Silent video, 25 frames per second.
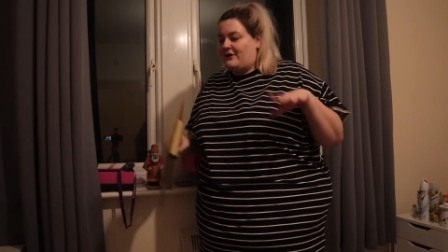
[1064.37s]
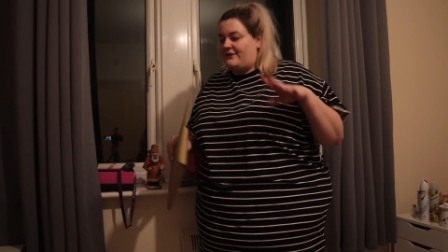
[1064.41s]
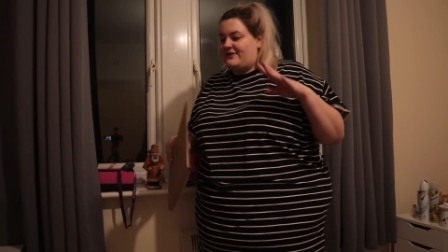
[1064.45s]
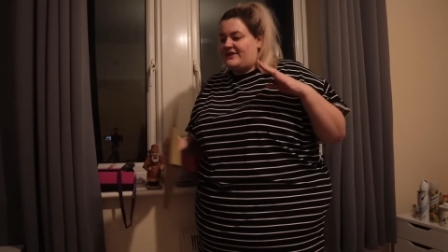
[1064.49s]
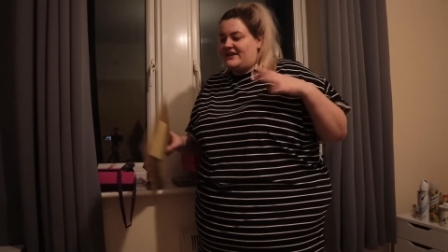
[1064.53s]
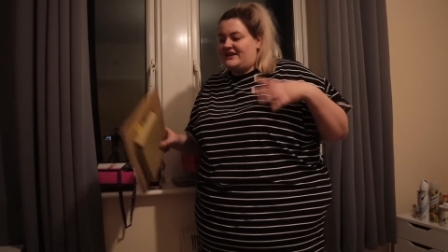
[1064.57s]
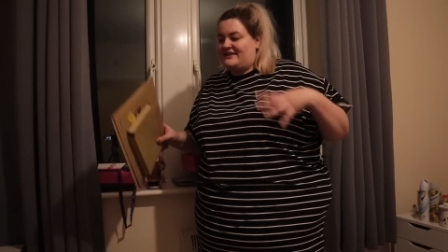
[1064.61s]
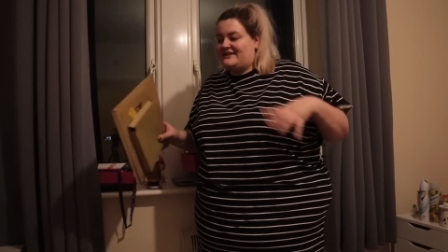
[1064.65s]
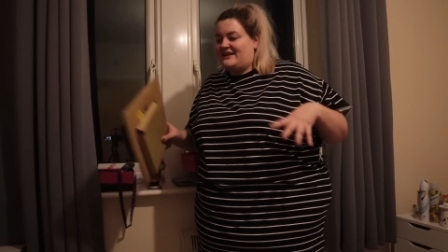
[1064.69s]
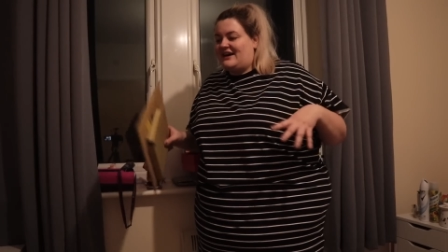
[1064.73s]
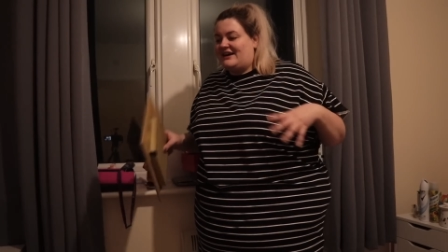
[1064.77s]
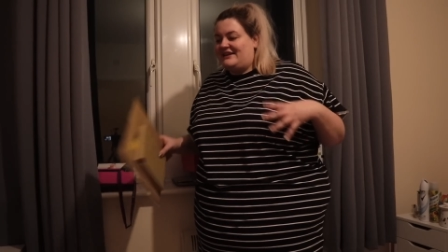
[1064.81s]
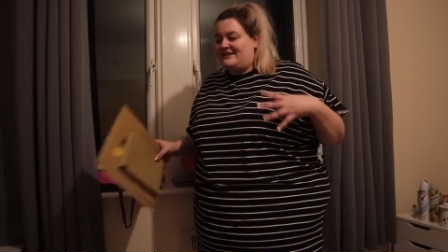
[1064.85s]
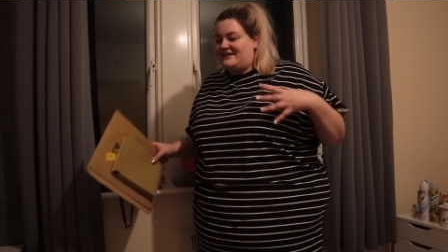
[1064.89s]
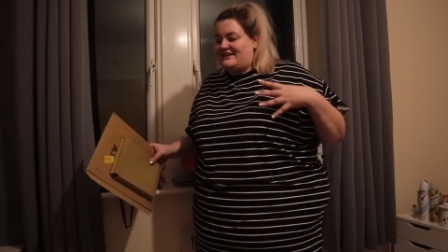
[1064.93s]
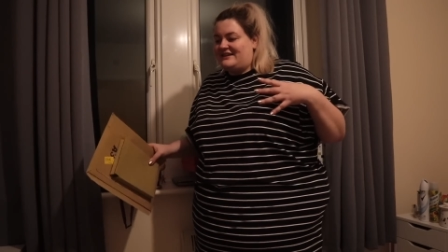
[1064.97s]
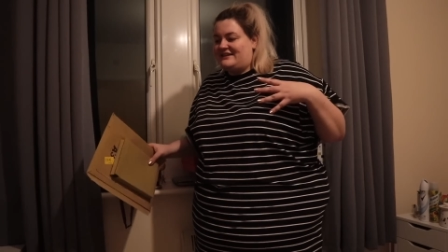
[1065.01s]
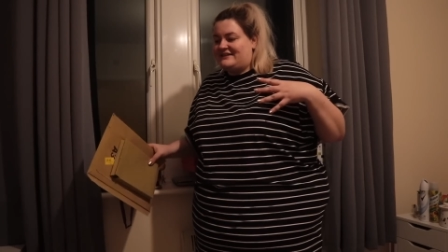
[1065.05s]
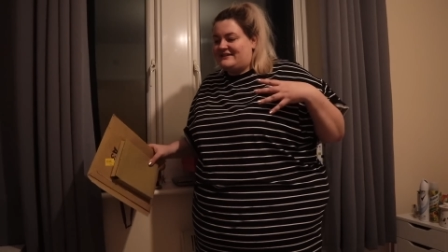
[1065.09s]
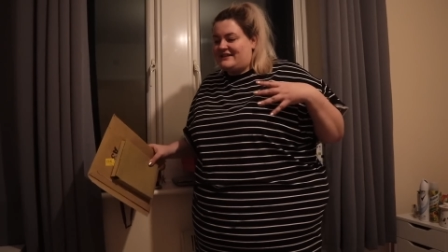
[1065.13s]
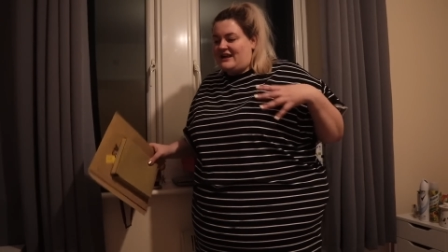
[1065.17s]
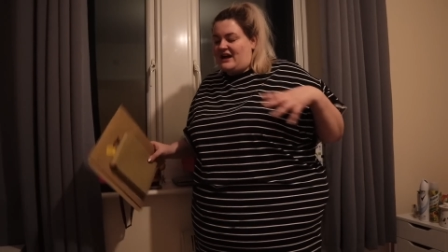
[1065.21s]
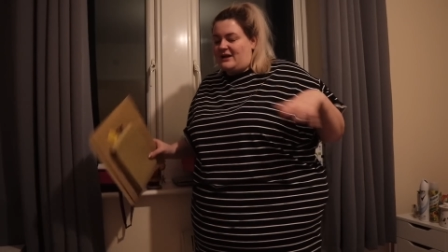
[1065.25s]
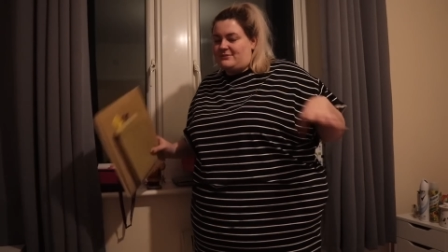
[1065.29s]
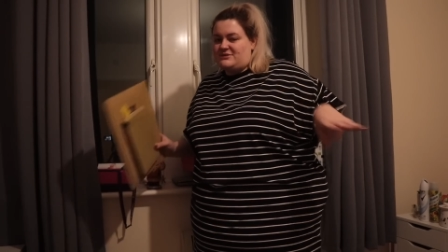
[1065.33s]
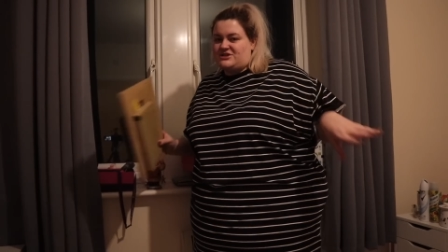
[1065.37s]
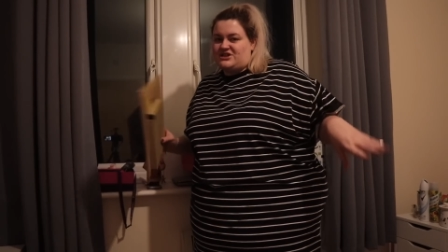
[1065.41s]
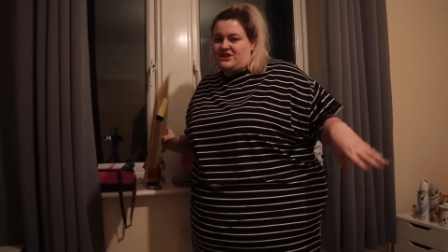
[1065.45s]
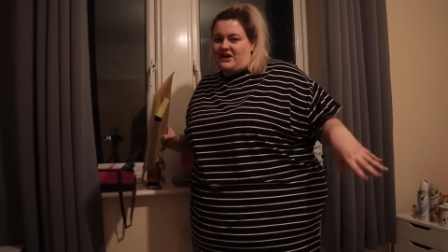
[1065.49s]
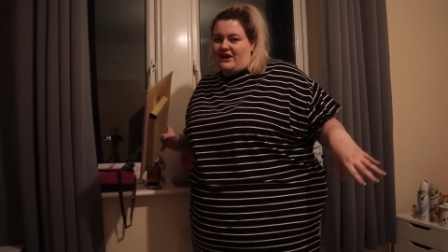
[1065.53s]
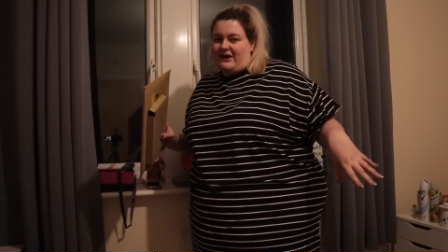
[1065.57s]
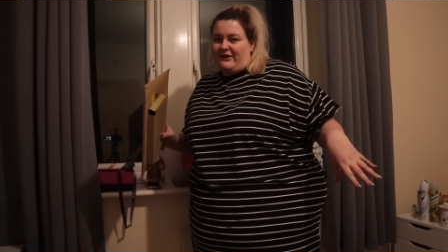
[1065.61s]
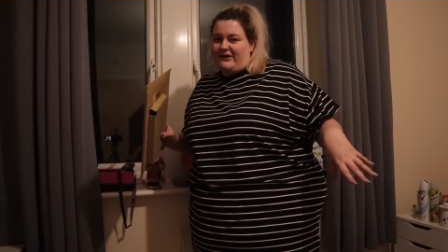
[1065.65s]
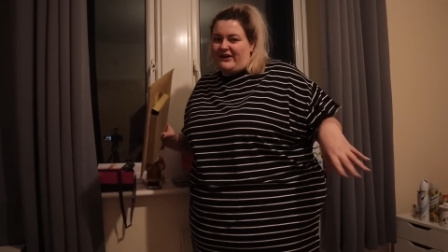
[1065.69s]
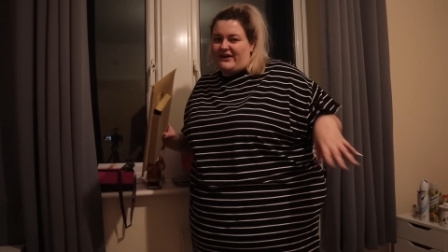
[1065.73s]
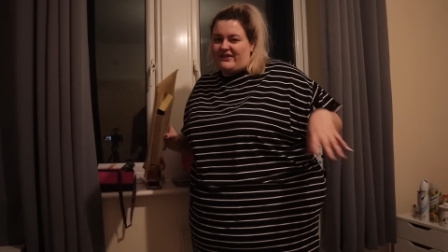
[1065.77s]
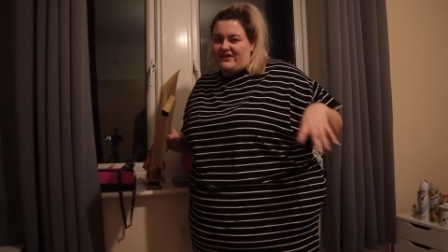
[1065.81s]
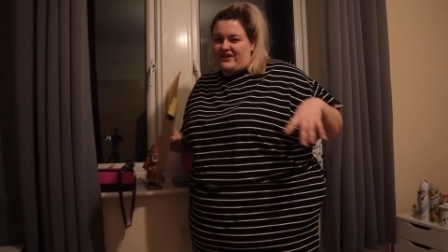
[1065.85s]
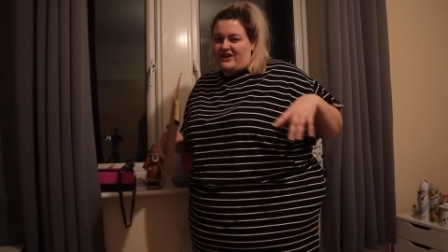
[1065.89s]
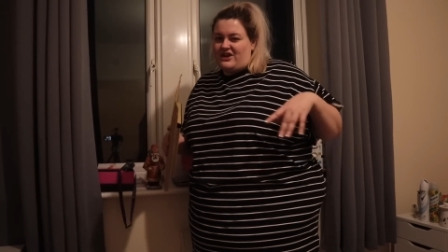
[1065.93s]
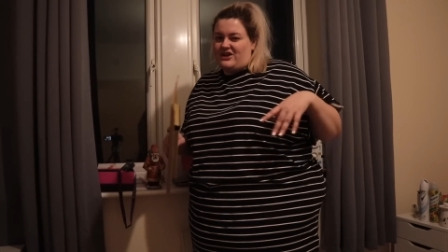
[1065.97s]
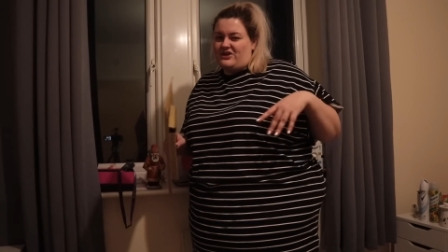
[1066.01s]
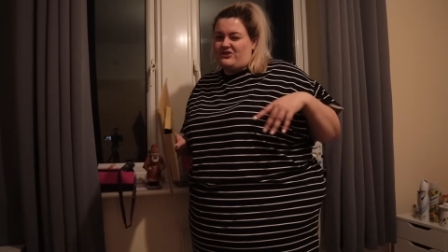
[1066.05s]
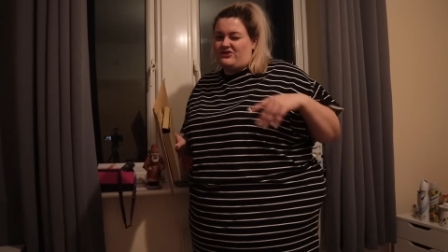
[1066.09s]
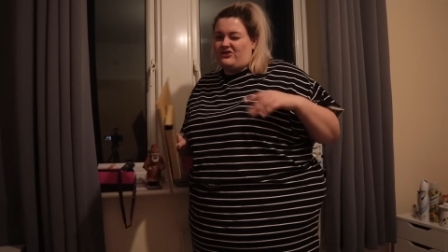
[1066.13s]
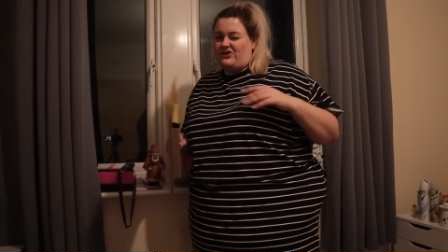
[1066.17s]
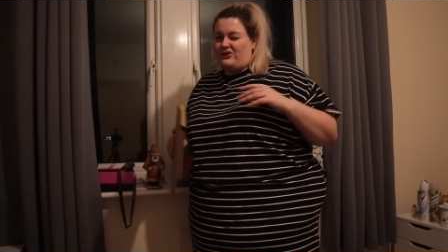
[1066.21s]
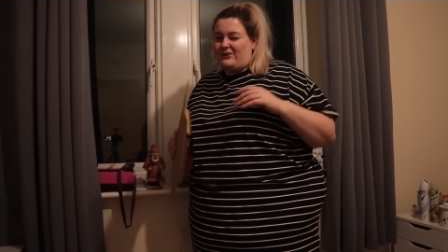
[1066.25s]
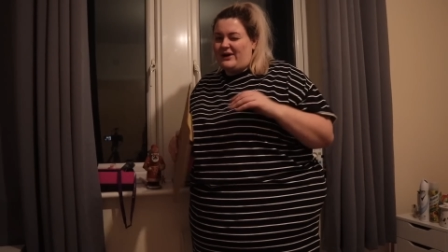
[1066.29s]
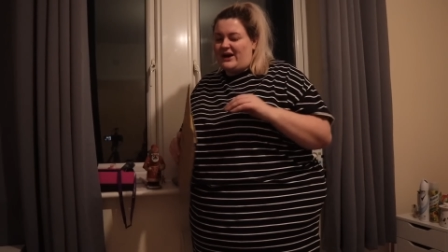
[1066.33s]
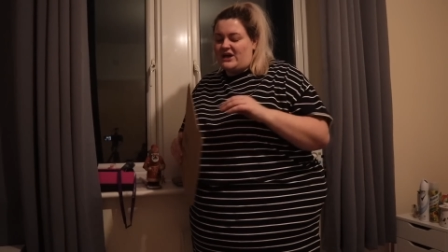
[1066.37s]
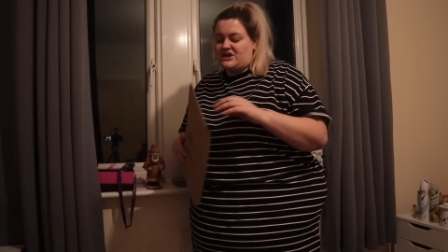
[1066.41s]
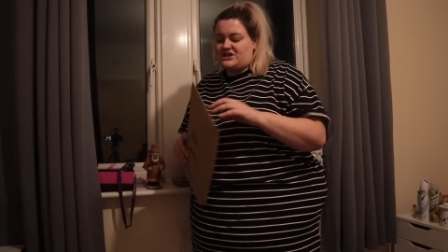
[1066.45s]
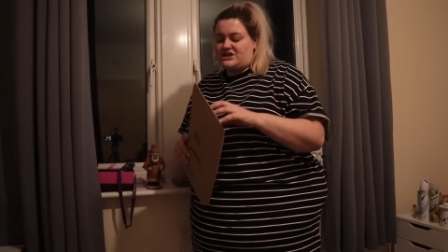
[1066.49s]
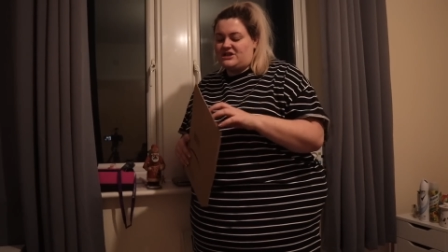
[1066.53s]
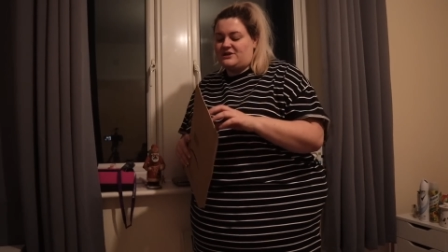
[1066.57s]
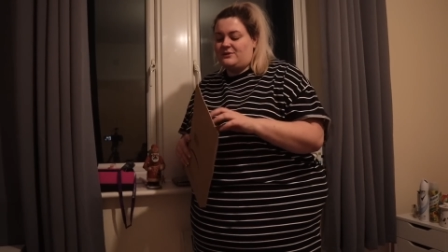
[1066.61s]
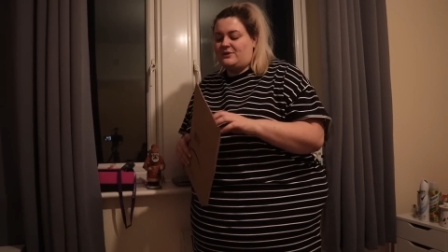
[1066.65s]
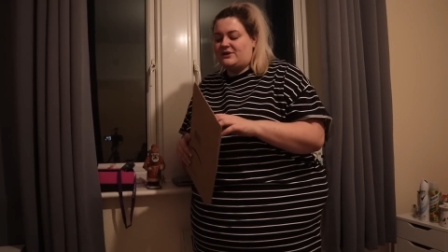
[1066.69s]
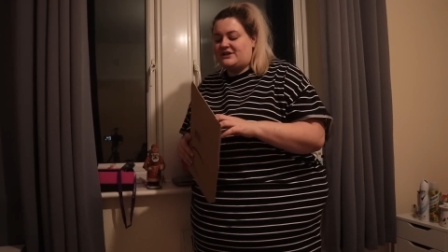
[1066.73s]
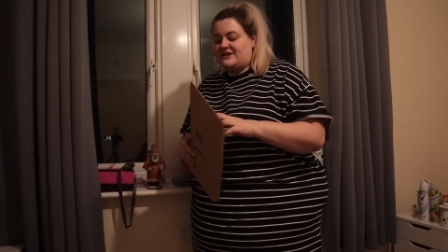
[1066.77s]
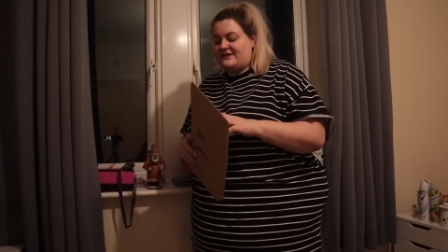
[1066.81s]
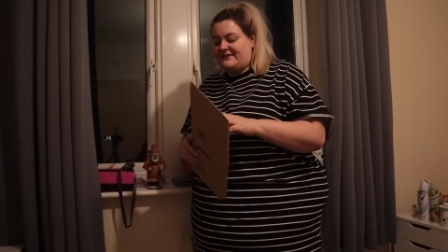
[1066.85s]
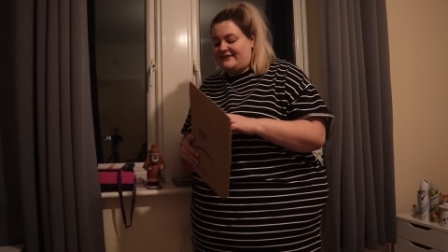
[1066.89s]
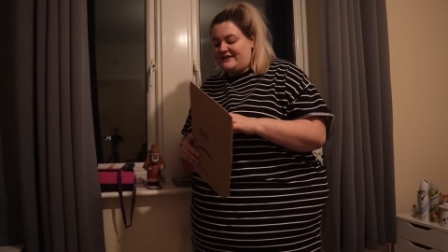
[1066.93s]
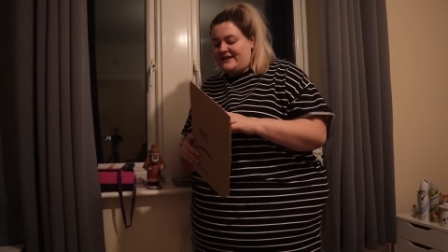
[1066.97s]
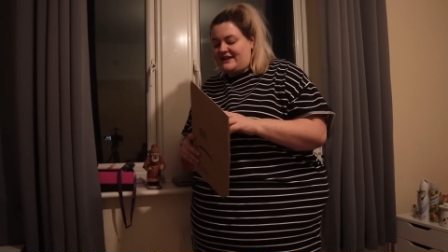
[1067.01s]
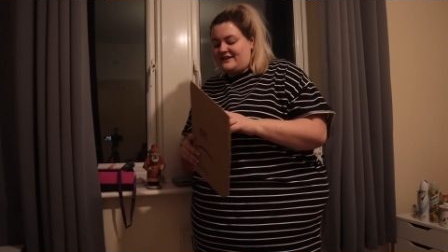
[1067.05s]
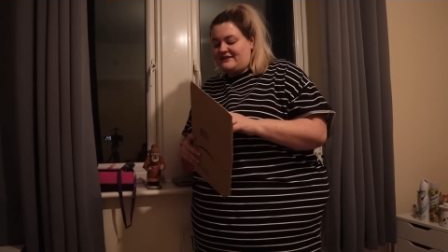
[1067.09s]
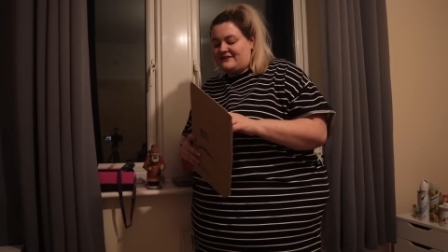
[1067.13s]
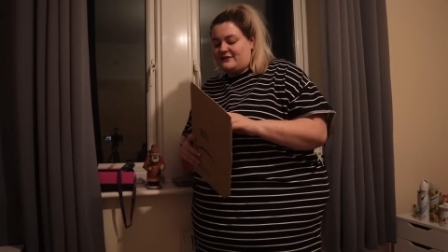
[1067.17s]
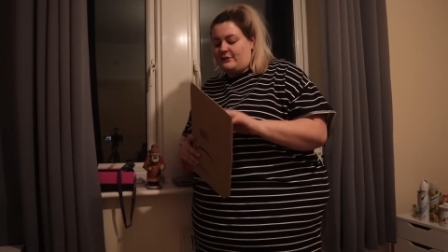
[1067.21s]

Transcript: of these ideas that I'm sharing that you do actually want to see,